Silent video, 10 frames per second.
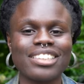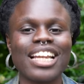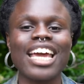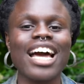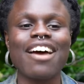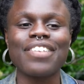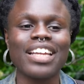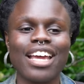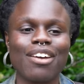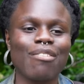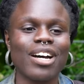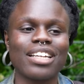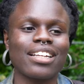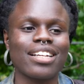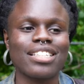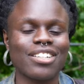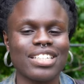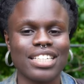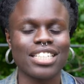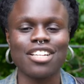So like I think like working class
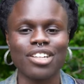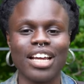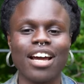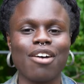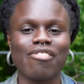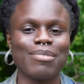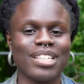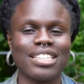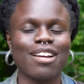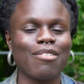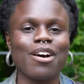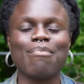students etc like aren't represented that well,